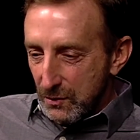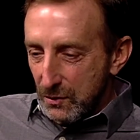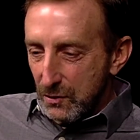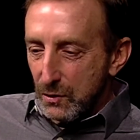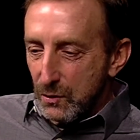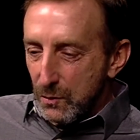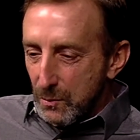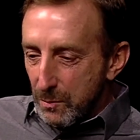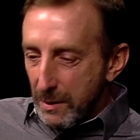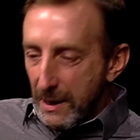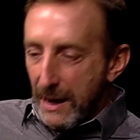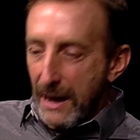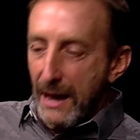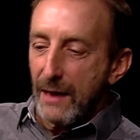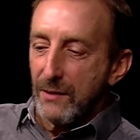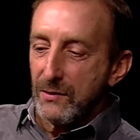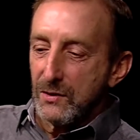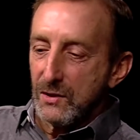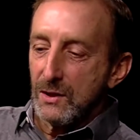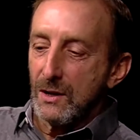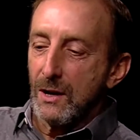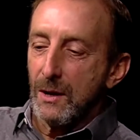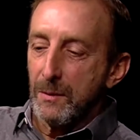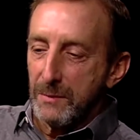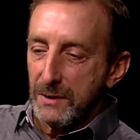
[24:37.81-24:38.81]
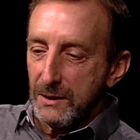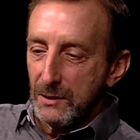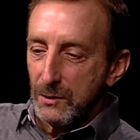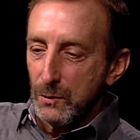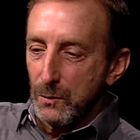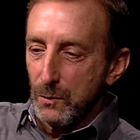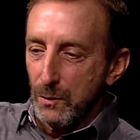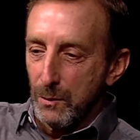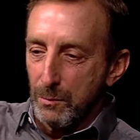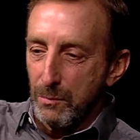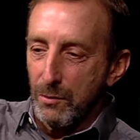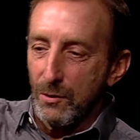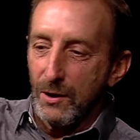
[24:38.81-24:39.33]
two paths coming
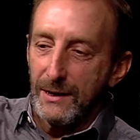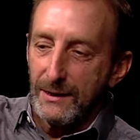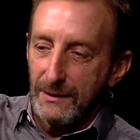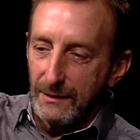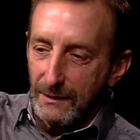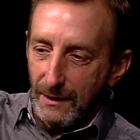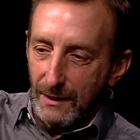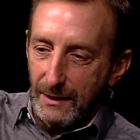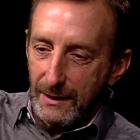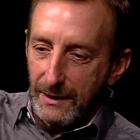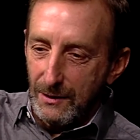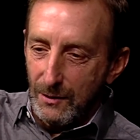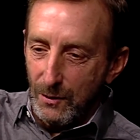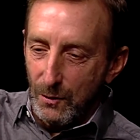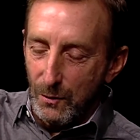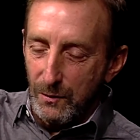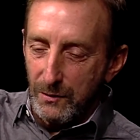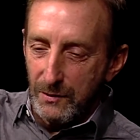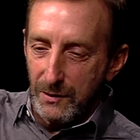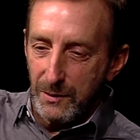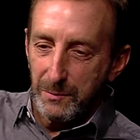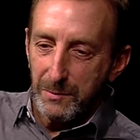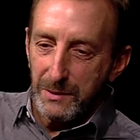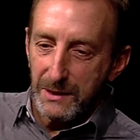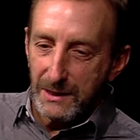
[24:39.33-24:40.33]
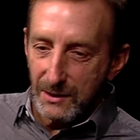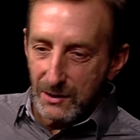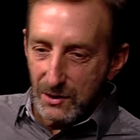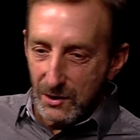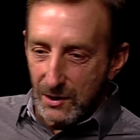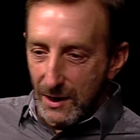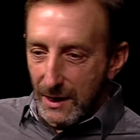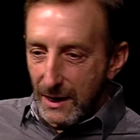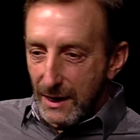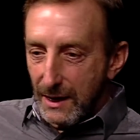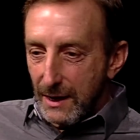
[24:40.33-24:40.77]
to a bright light over the beach,